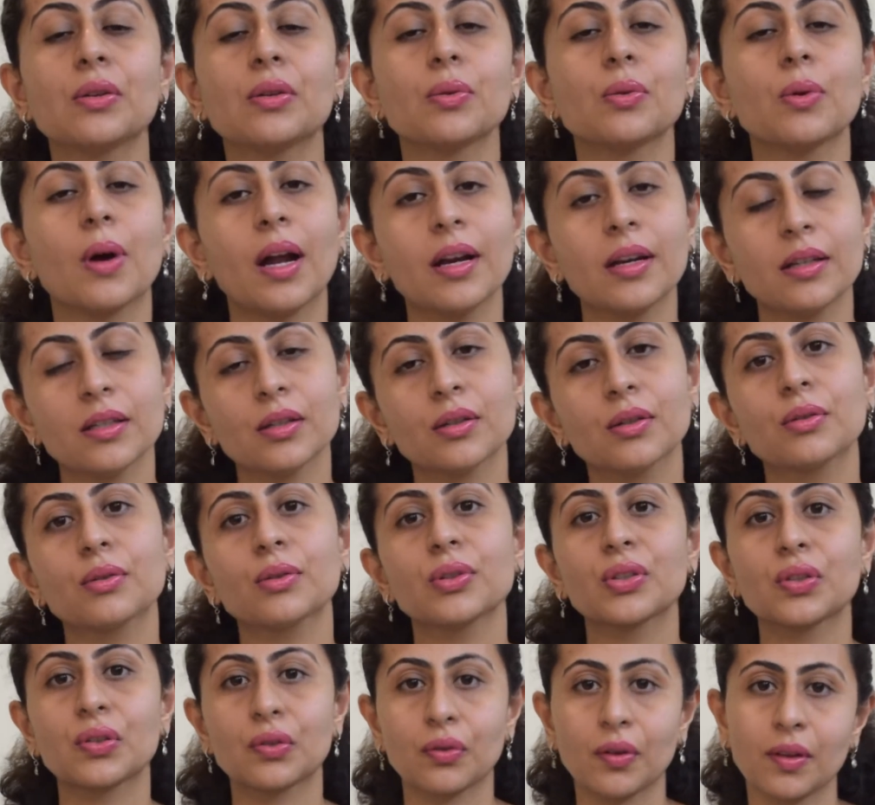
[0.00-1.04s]
to undergo
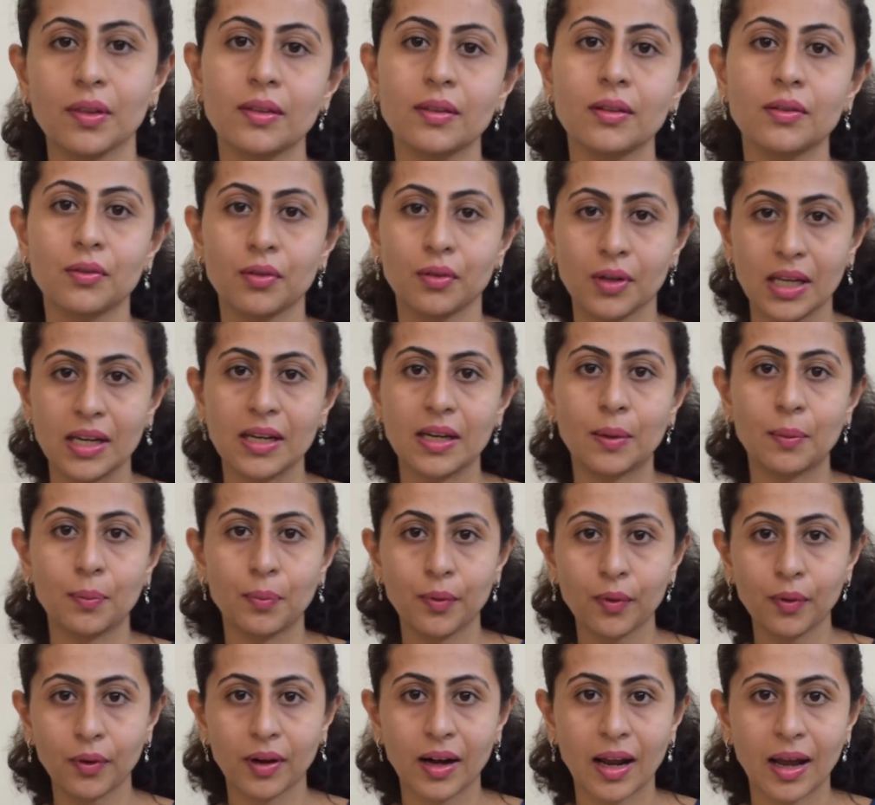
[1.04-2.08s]
strength training
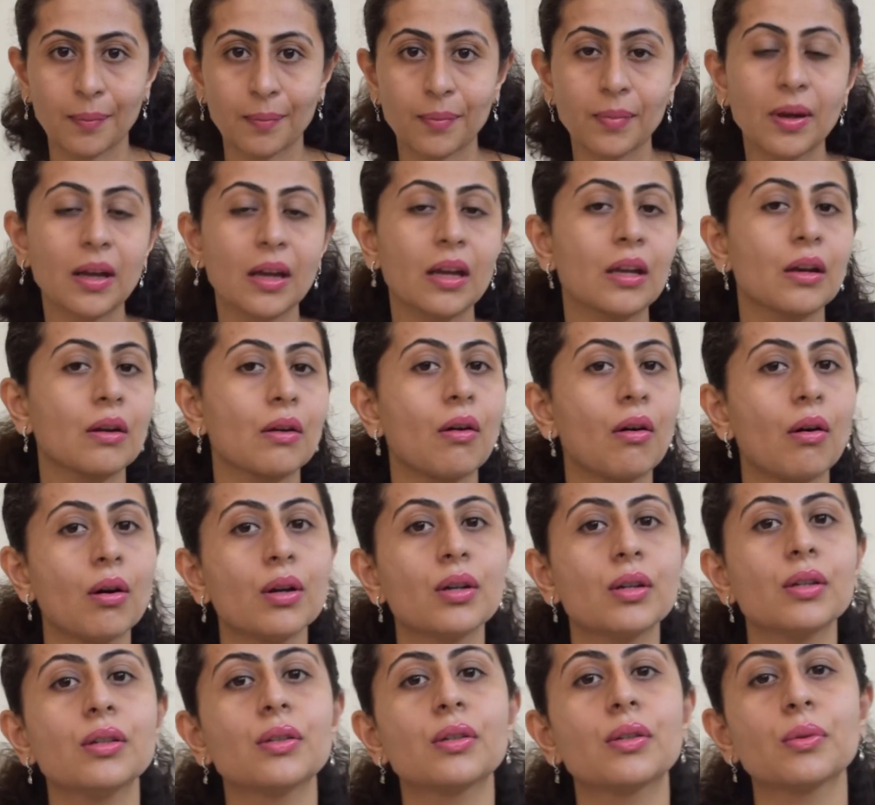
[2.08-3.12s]
program in
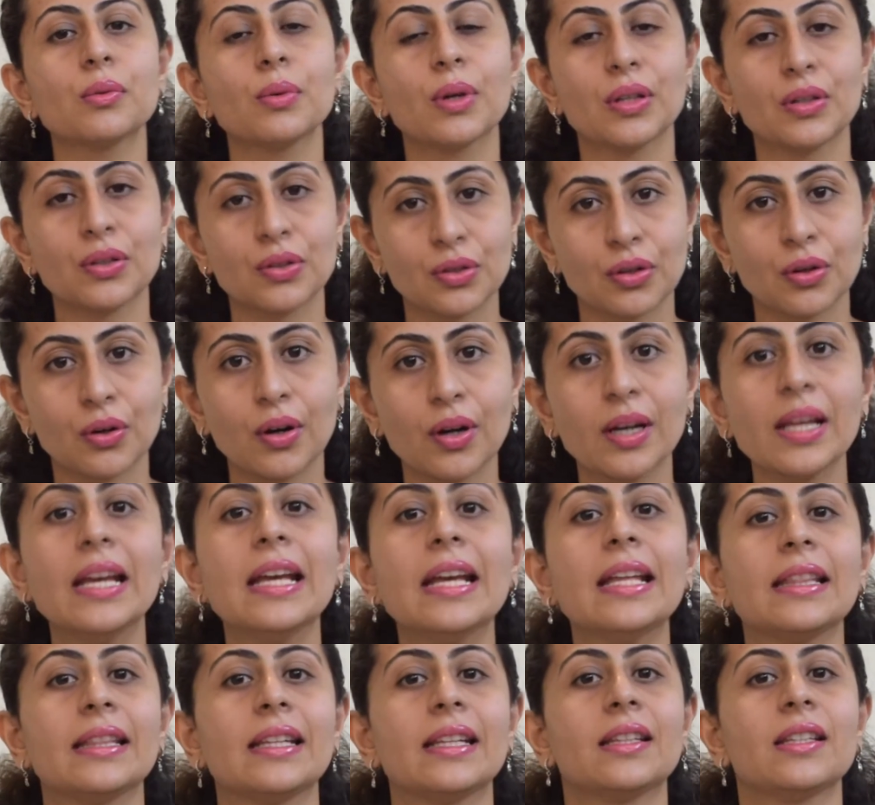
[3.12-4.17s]
order to ensure
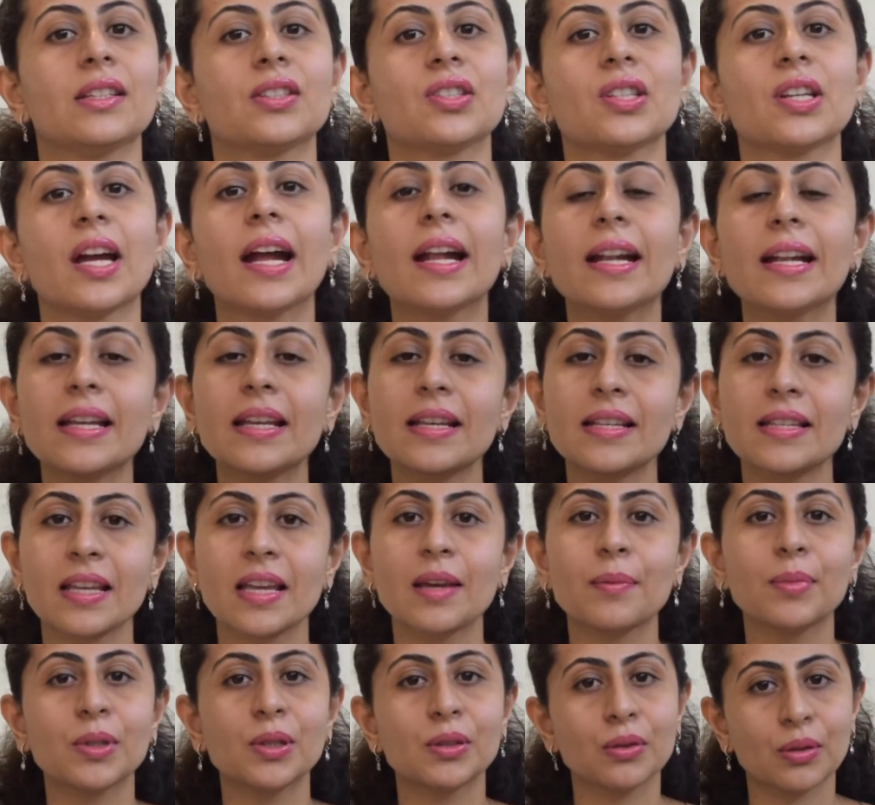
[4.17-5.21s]
that the child is
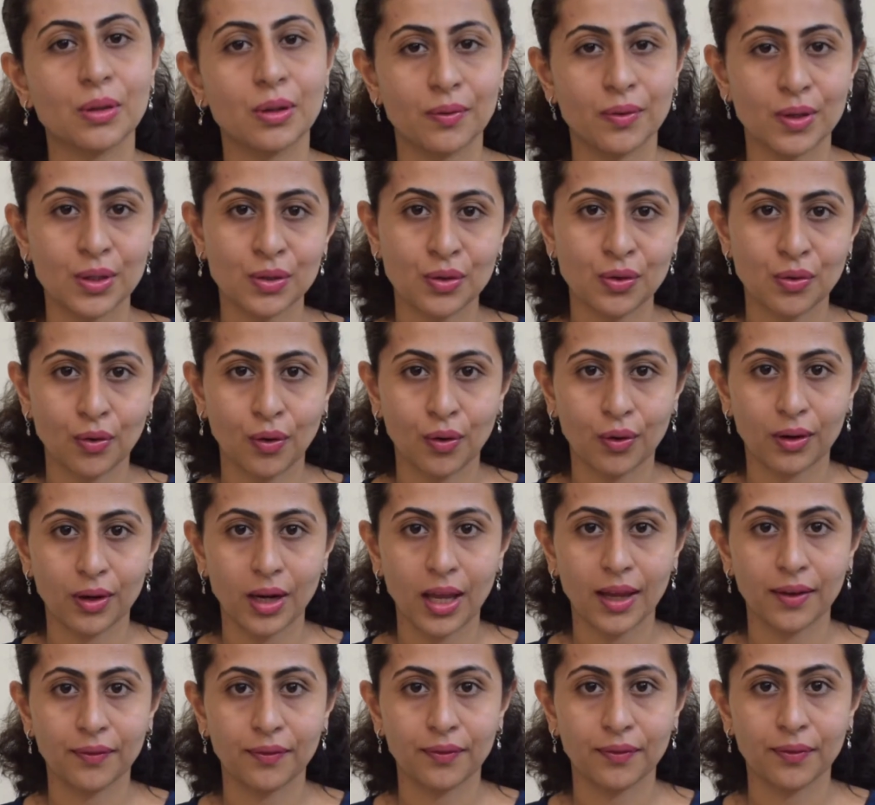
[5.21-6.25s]
able to live a strong
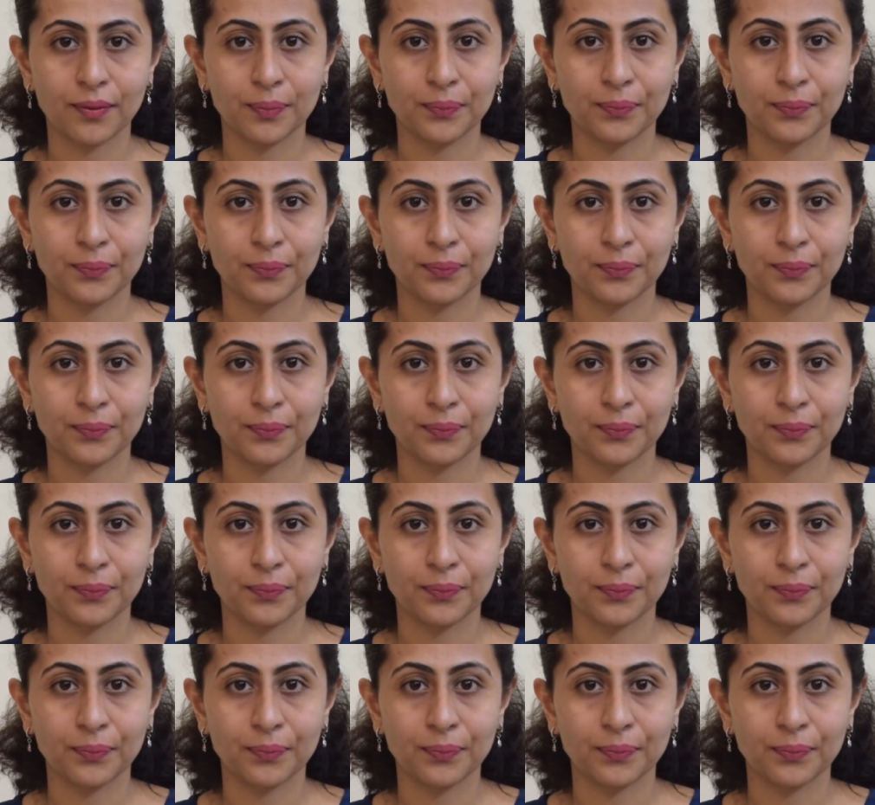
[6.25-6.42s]
life.